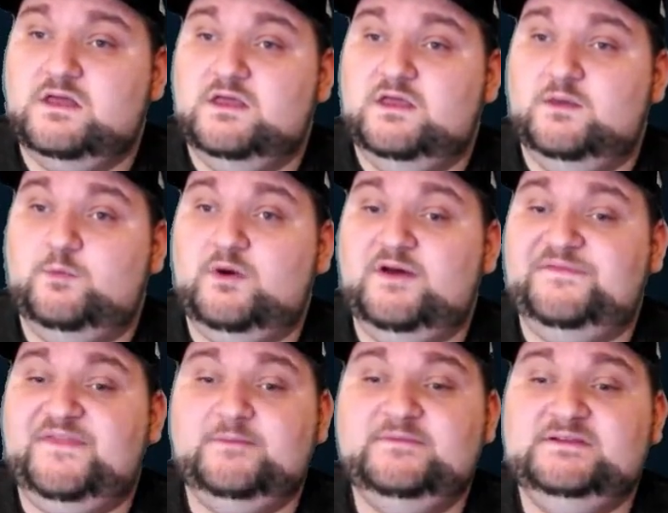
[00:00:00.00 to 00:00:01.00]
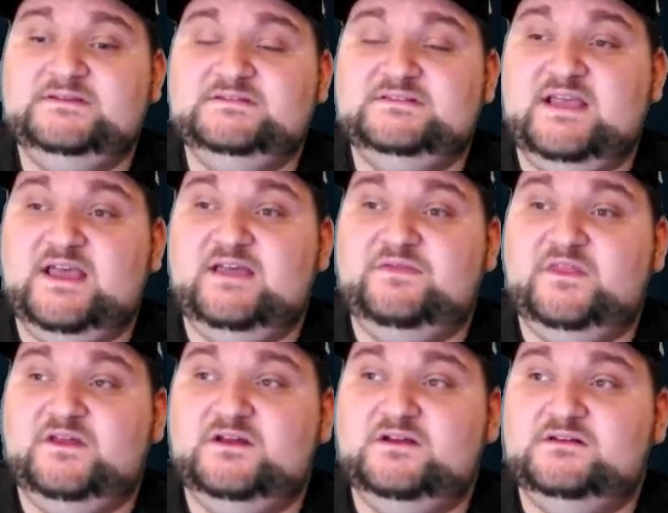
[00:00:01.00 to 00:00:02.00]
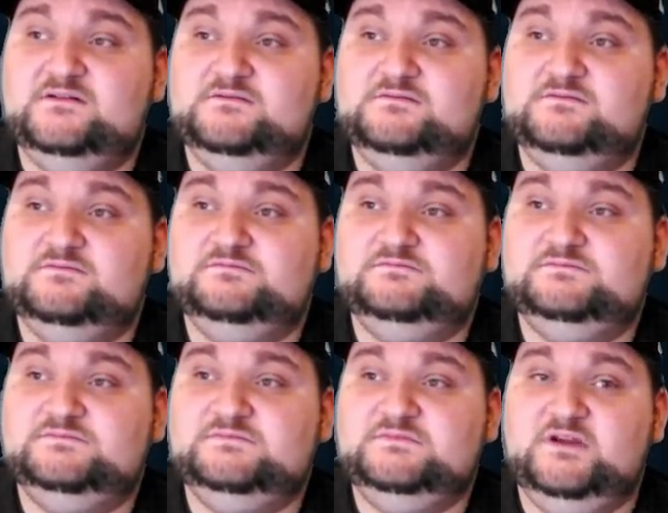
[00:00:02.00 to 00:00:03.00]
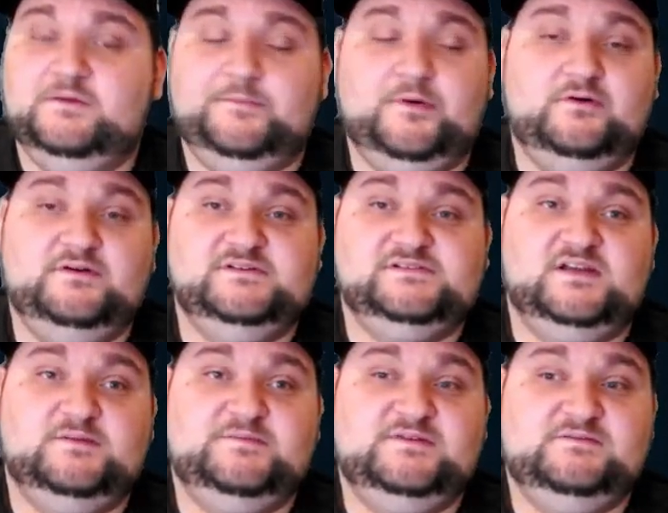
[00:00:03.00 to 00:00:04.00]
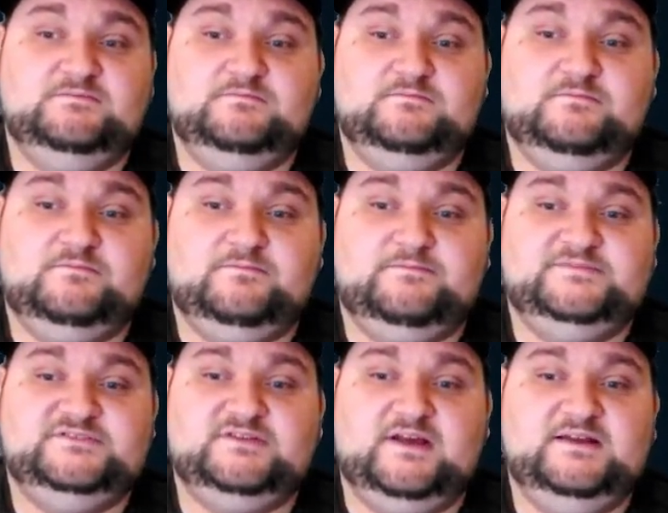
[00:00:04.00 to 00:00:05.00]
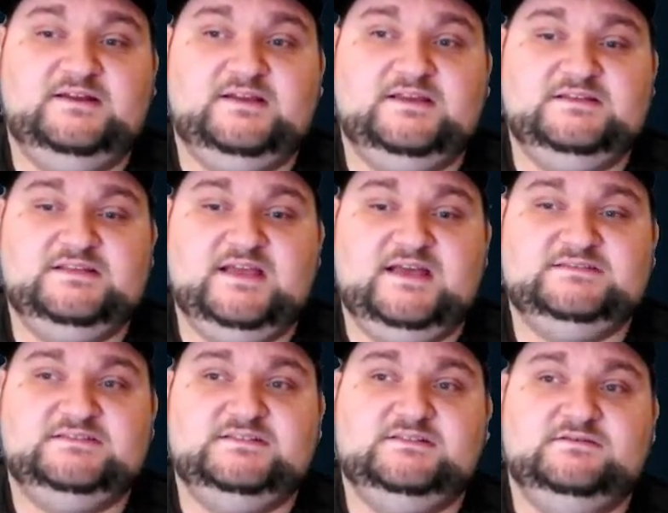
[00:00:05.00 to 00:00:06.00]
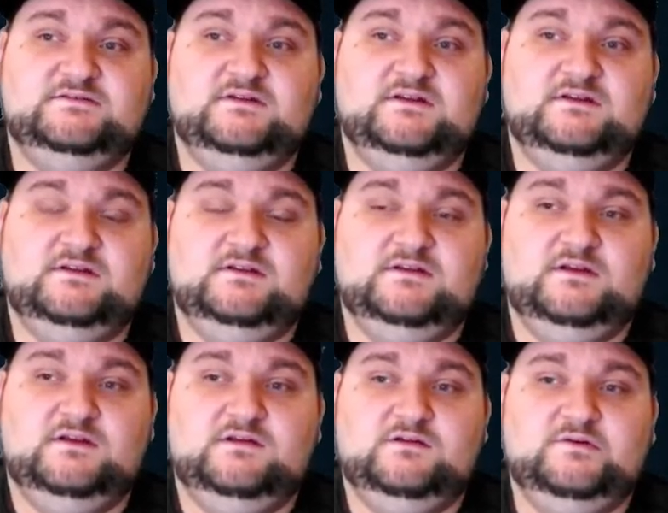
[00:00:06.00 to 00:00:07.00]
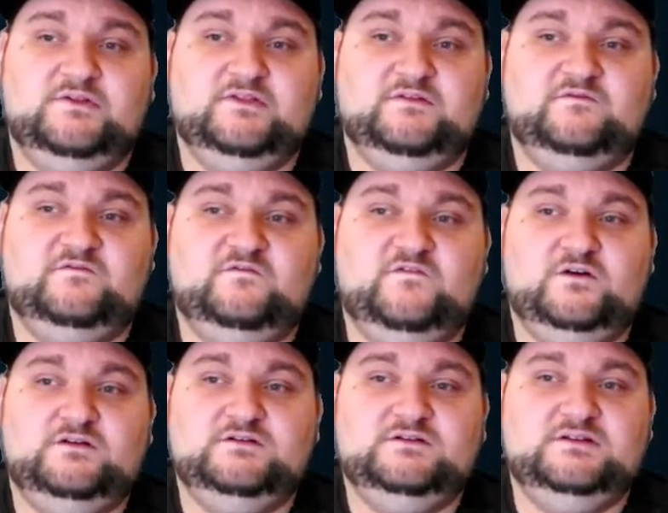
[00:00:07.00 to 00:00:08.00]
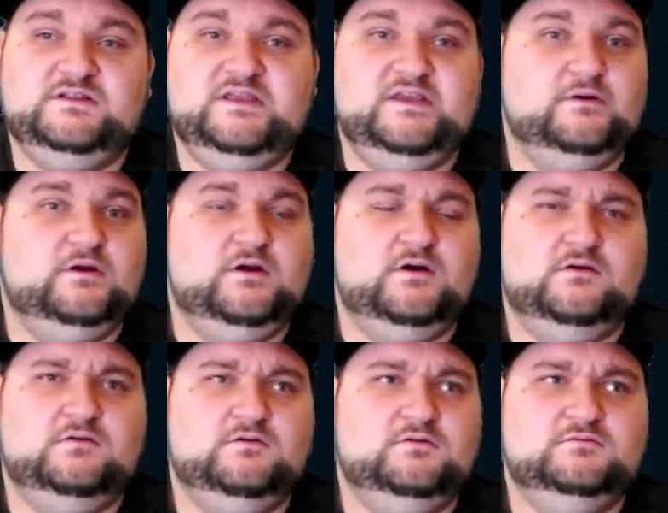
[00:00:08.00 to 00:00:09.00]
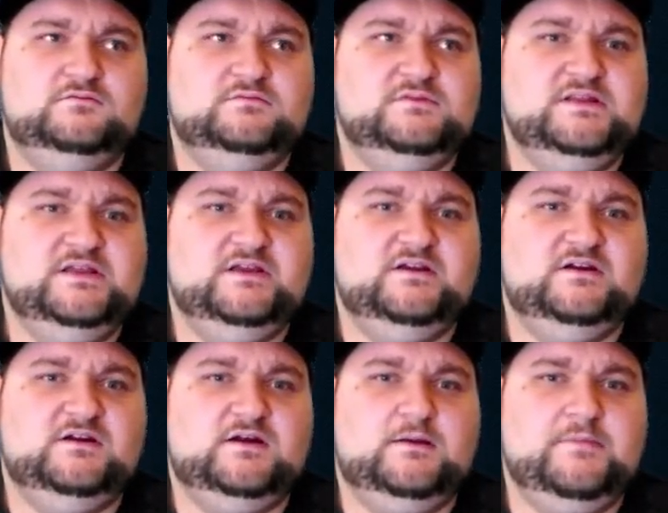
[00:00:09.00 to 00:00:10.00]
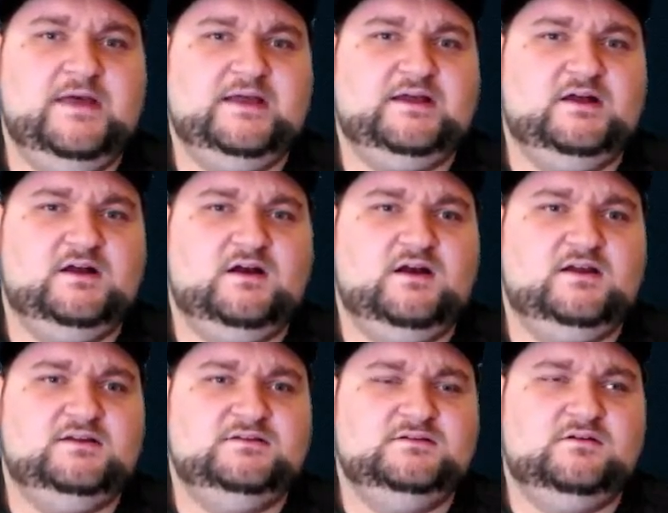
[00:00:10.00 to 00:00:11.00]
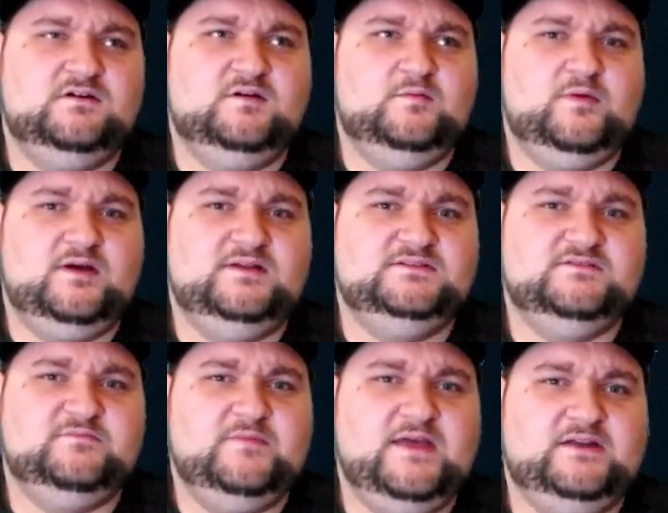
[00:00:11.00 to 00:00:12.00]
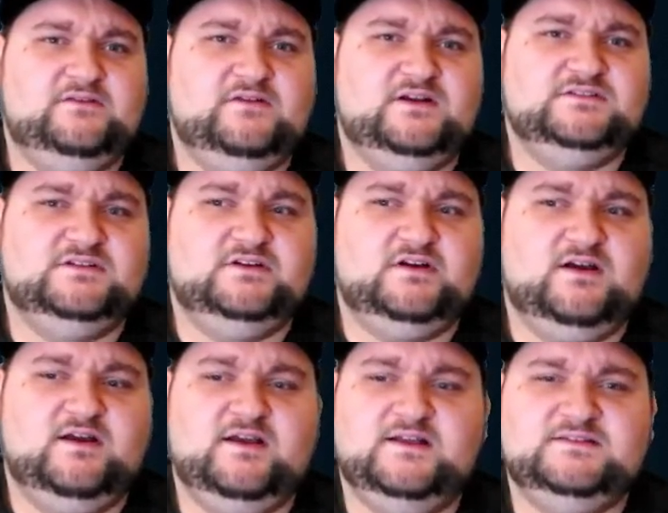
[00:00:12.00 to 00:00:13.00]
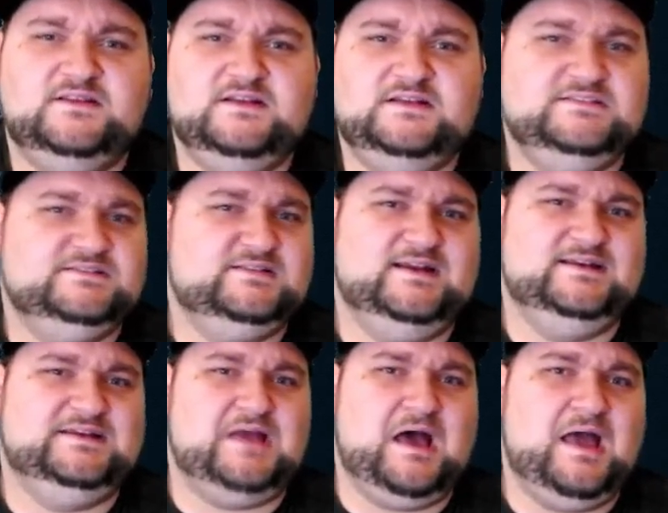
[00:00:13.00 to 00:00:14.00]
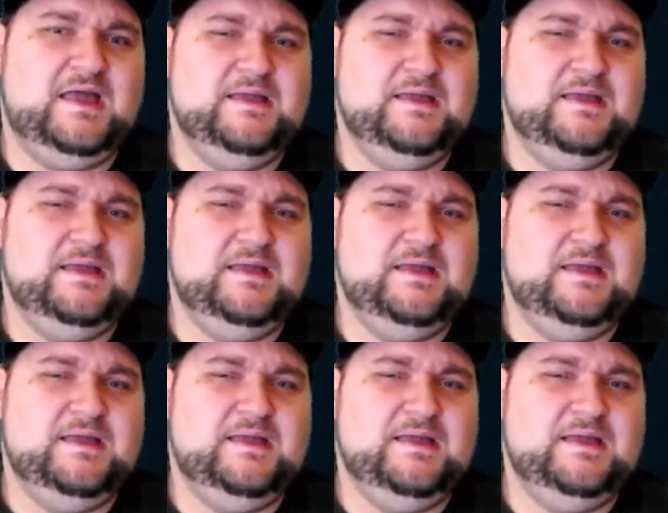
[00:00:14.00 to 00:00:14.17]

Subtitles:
But that means that your opponent's going to be trying to contest with a foot hero near a Mega Gargant or a bunch of Man Crusher Gargants, and it's just going to die.